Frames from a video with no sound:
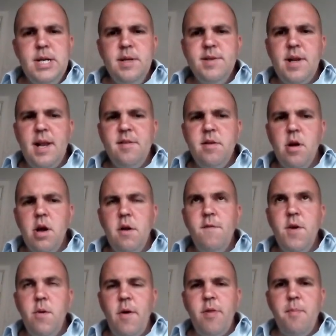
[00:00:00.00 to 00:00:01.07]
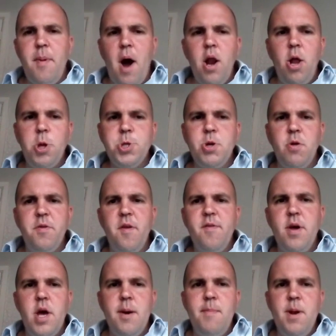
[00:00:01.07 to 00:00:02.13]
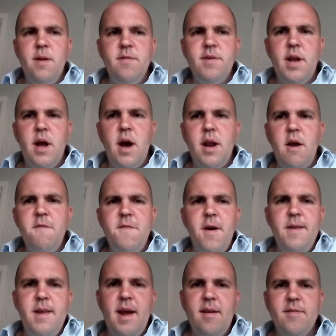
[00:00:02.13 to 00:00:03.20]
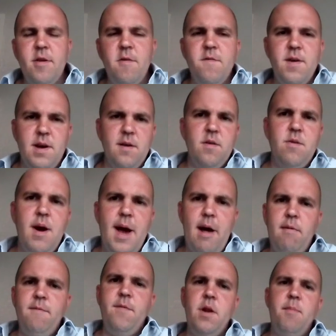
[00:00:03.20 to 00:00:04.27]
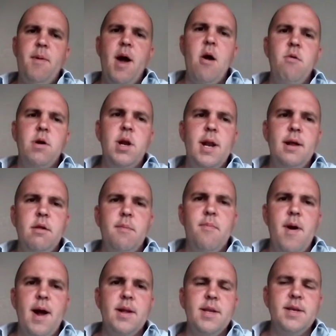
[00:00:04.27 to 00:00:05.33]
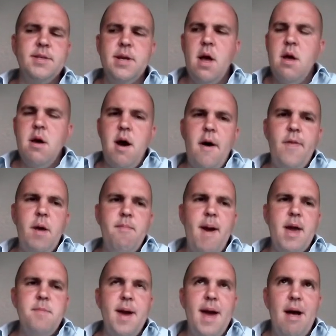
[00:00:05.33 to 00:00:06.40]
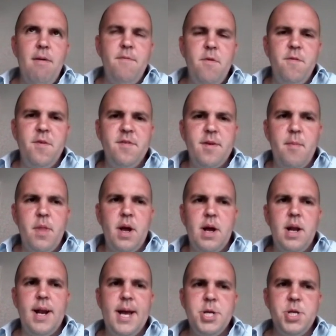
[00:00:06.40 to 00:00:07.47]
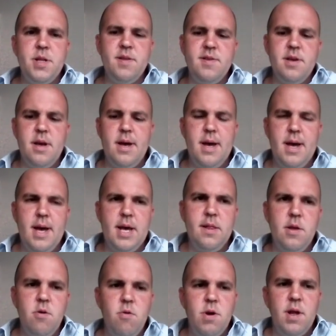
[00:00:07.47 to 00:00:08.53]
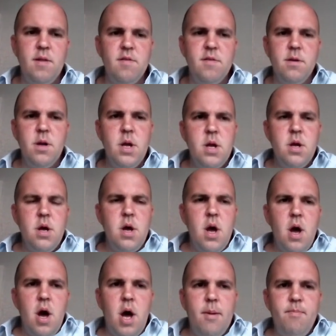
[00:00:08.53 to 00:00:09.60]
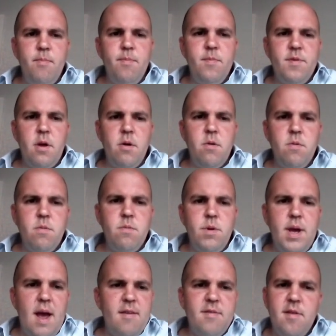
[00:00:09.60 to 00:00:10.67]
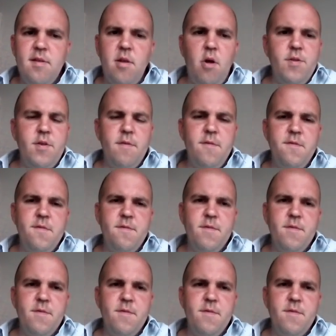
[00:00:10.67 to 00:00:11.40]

So let's look at a few other biological determinants. And I find the next two figures quite helpful in my own clinical practice, and they may be helpful for some of the clinicians in the audience. So yes, there's lots of